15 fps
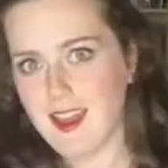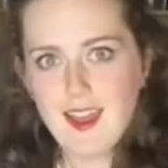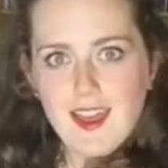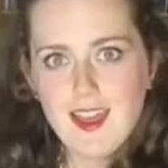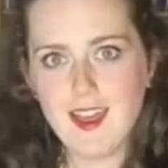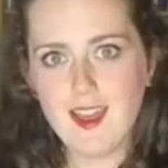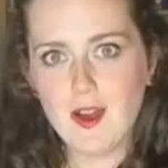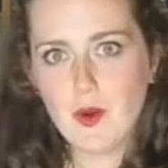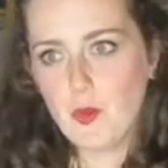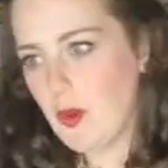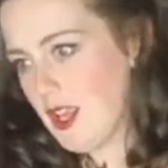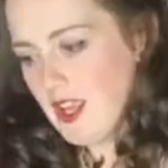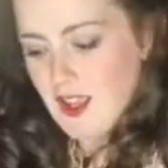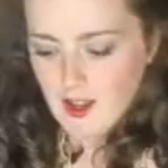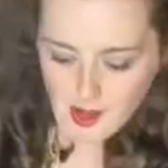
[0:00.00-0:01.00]
here
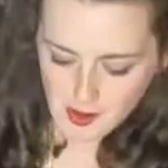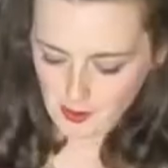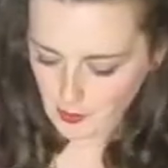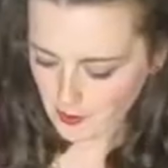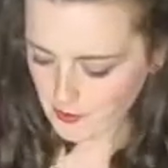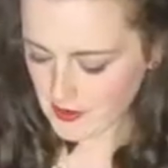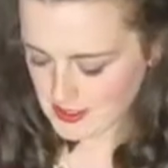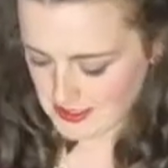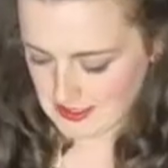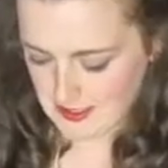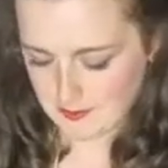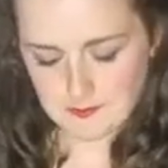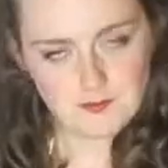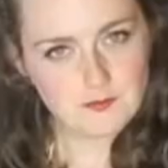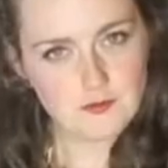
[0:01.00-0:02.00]
we go.
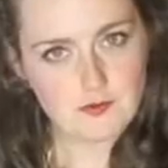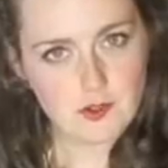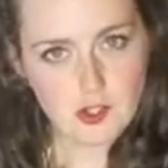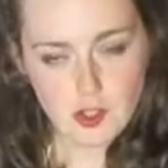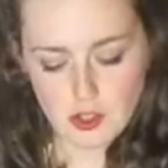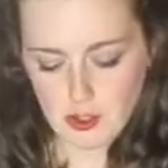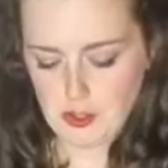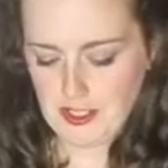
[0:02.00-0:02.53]
Firstly, we